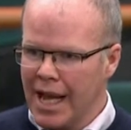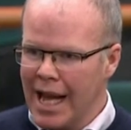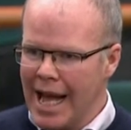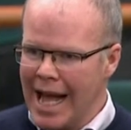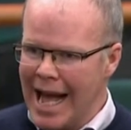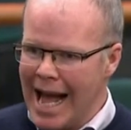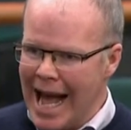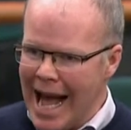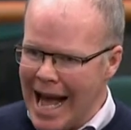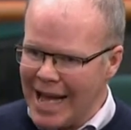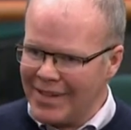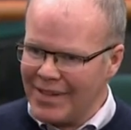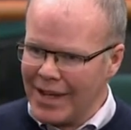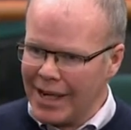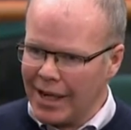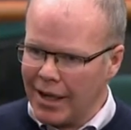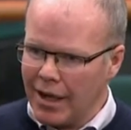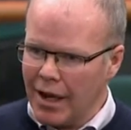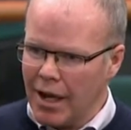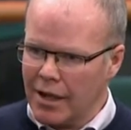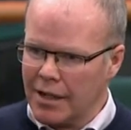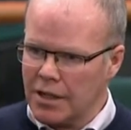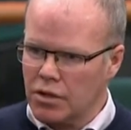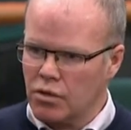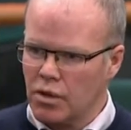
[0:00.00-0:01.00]
and that
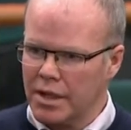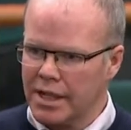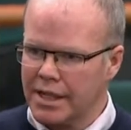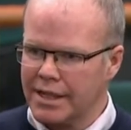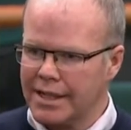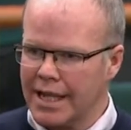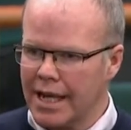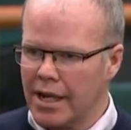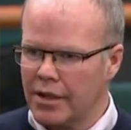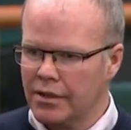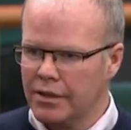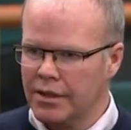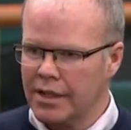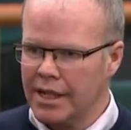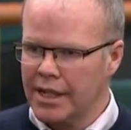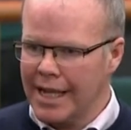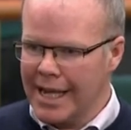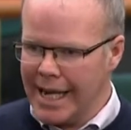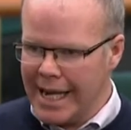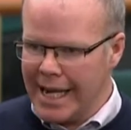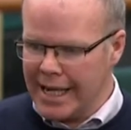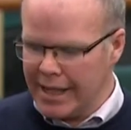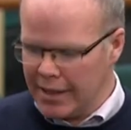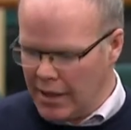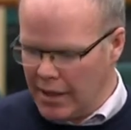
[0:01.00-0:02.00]
clock is running down
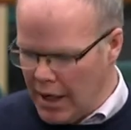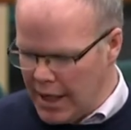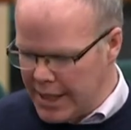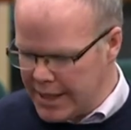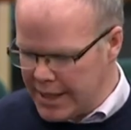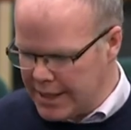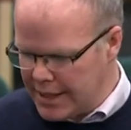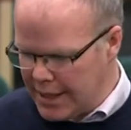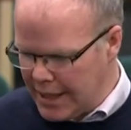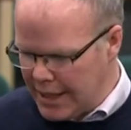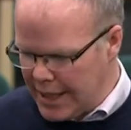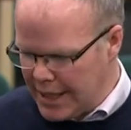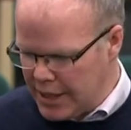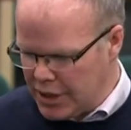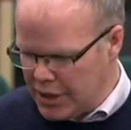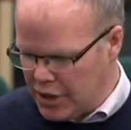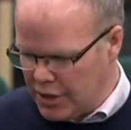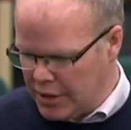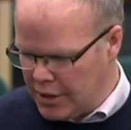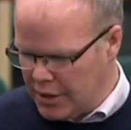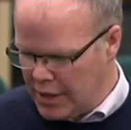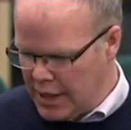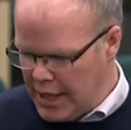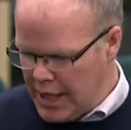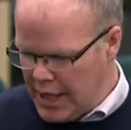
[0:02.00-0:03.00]
in
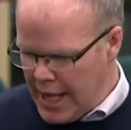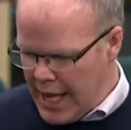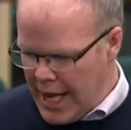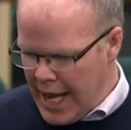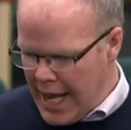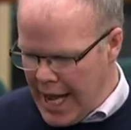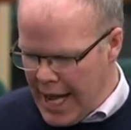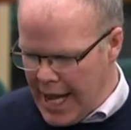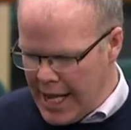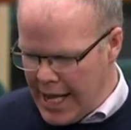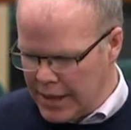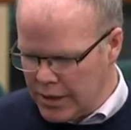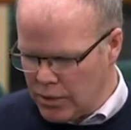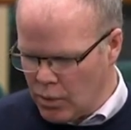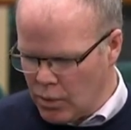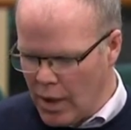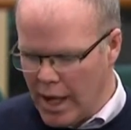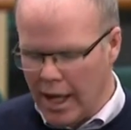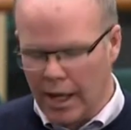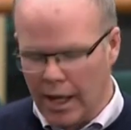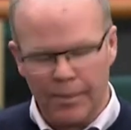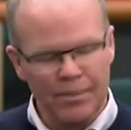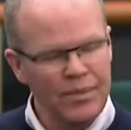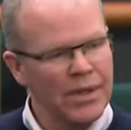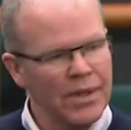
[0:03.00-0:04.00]
isolation as
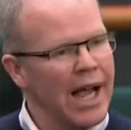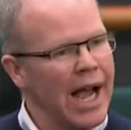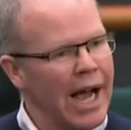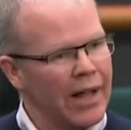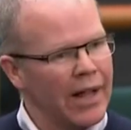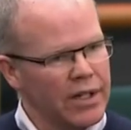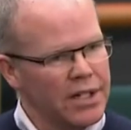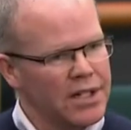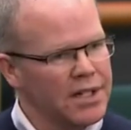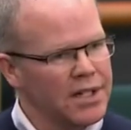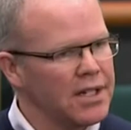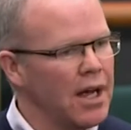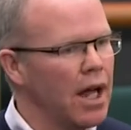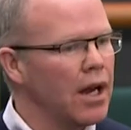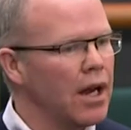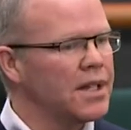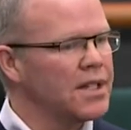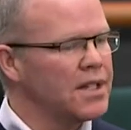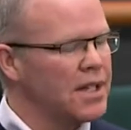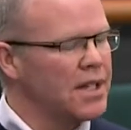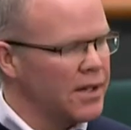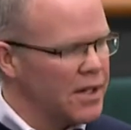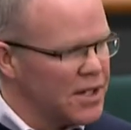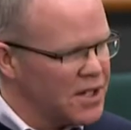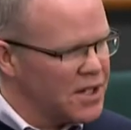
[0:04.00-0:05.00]
well. And the solace
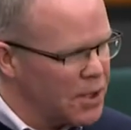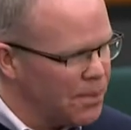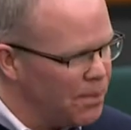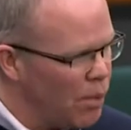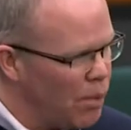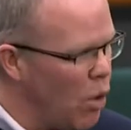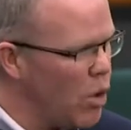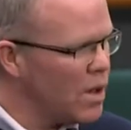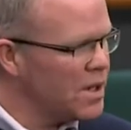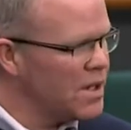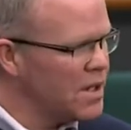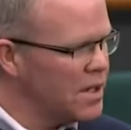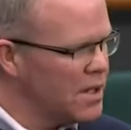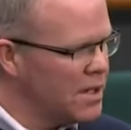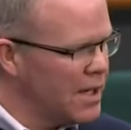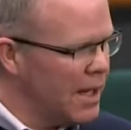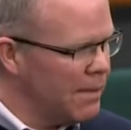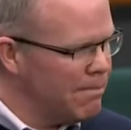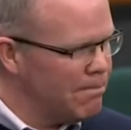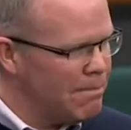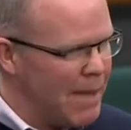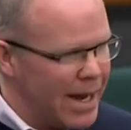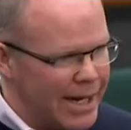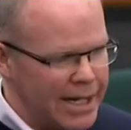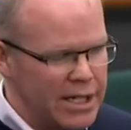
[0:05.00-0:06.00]
and the supports
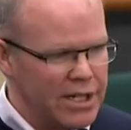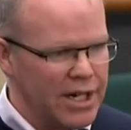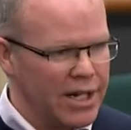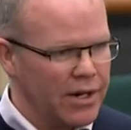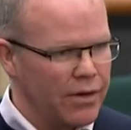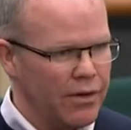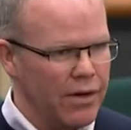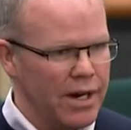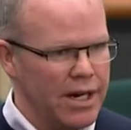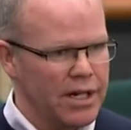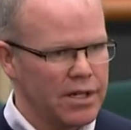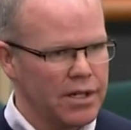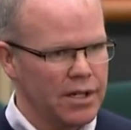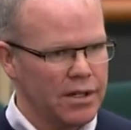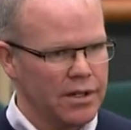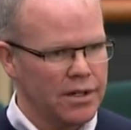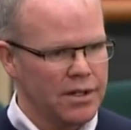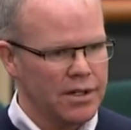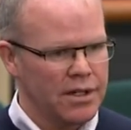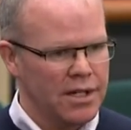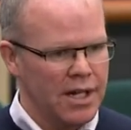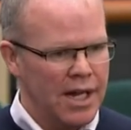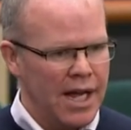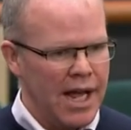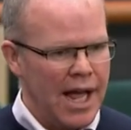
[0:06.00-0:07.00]
that many
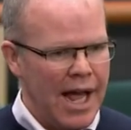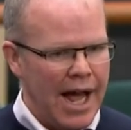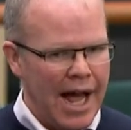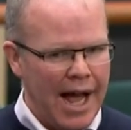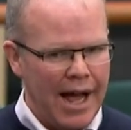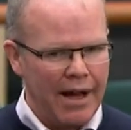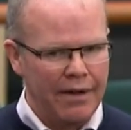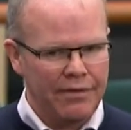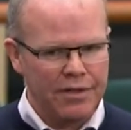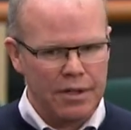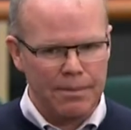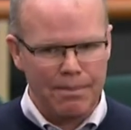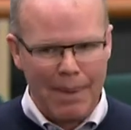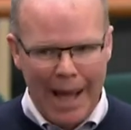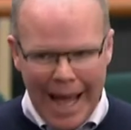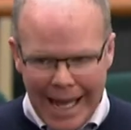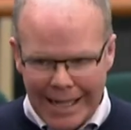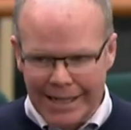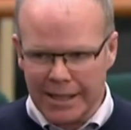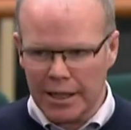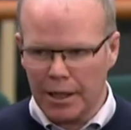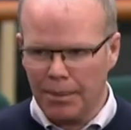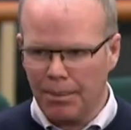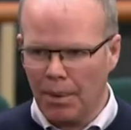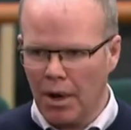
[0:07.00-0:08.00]
generations have
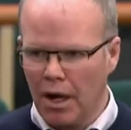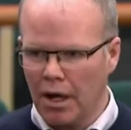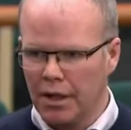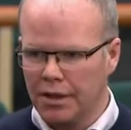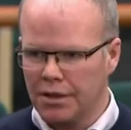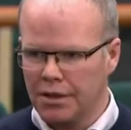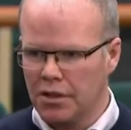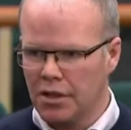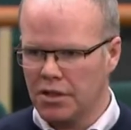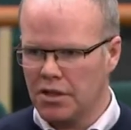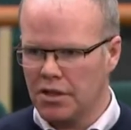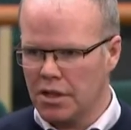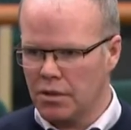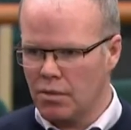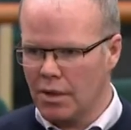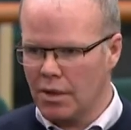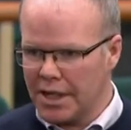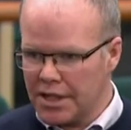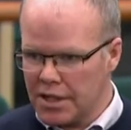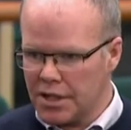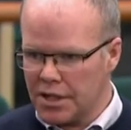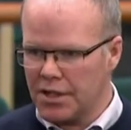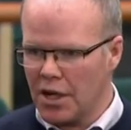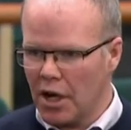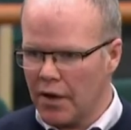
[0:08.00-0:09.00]
depended upon, such as
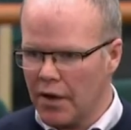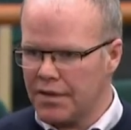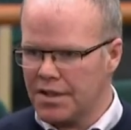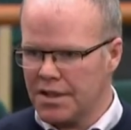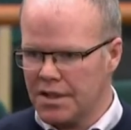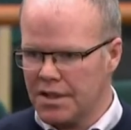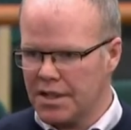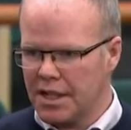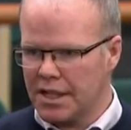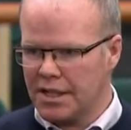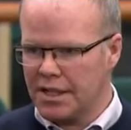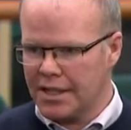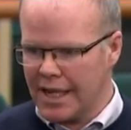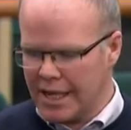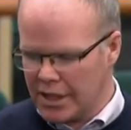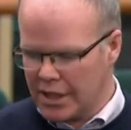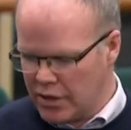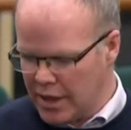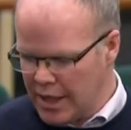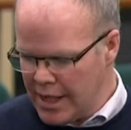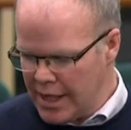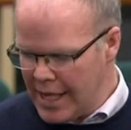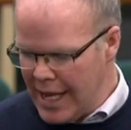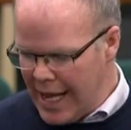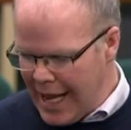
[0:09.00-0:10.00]
religious services, etc.,
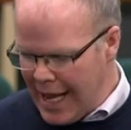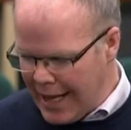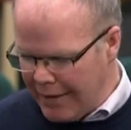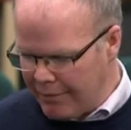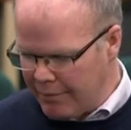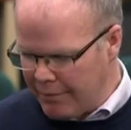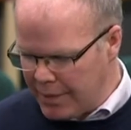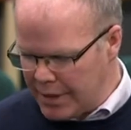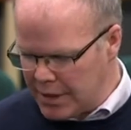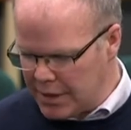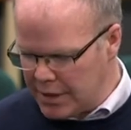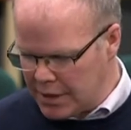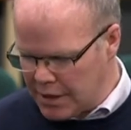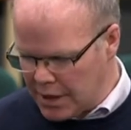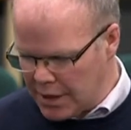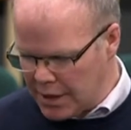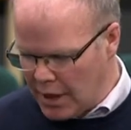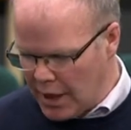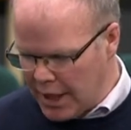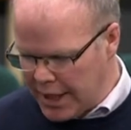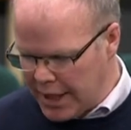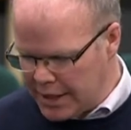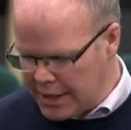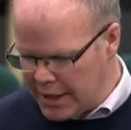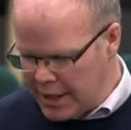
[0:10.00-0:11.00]
have been
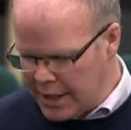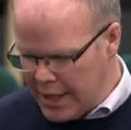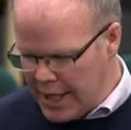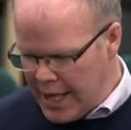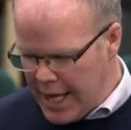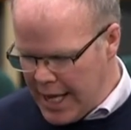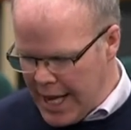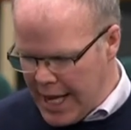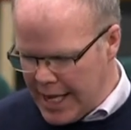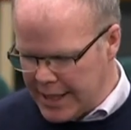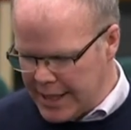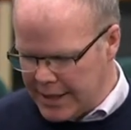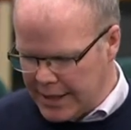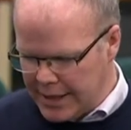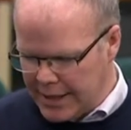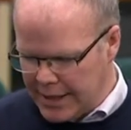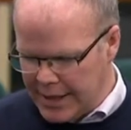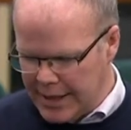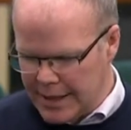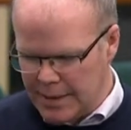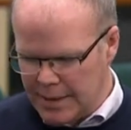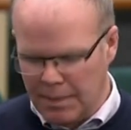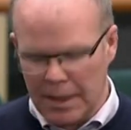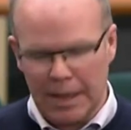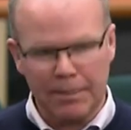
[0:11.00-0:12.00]
denied to
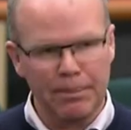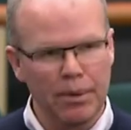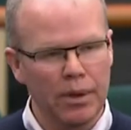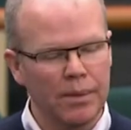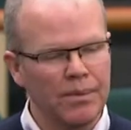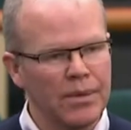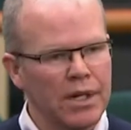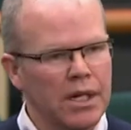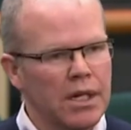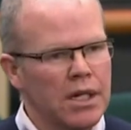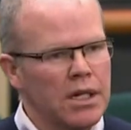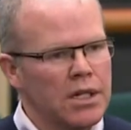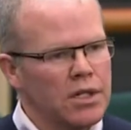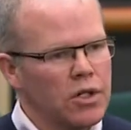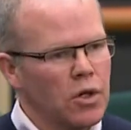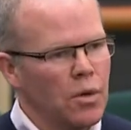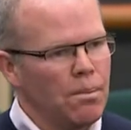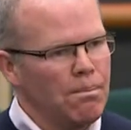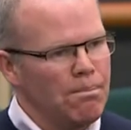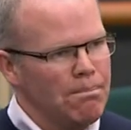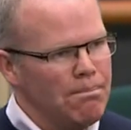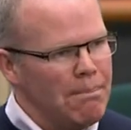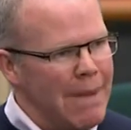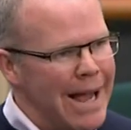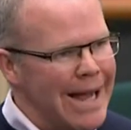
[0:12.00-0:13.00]
these people. So
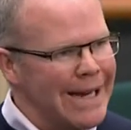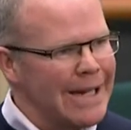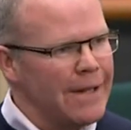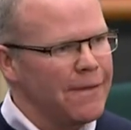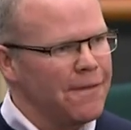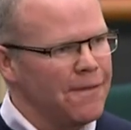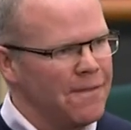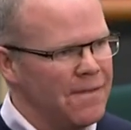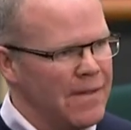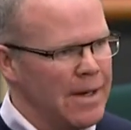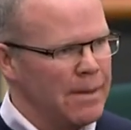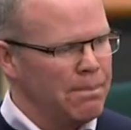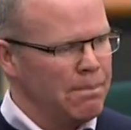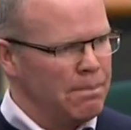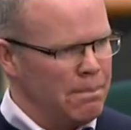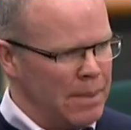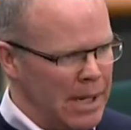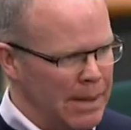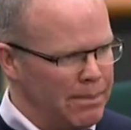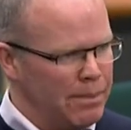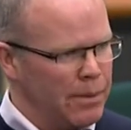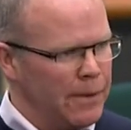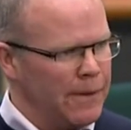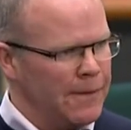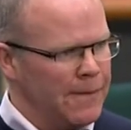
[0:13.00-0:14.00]
many
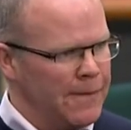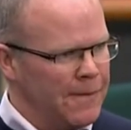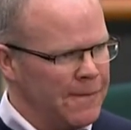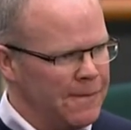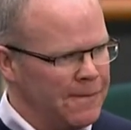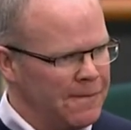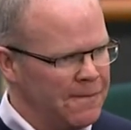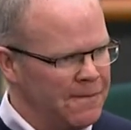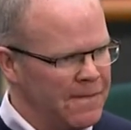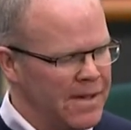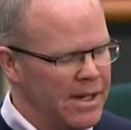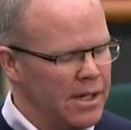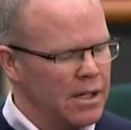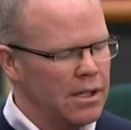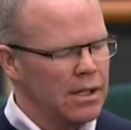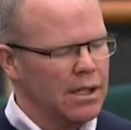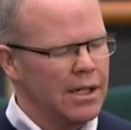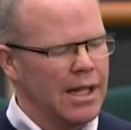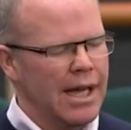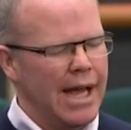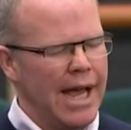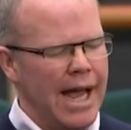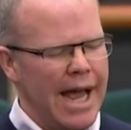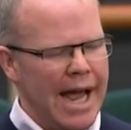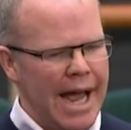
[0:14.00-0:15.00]
people feel
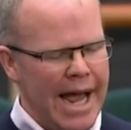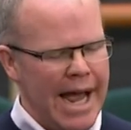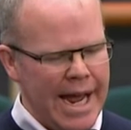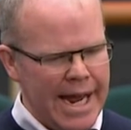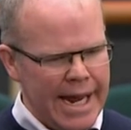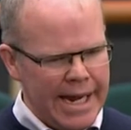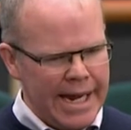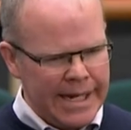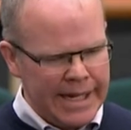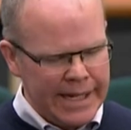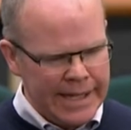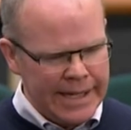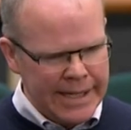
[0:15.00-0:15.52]
a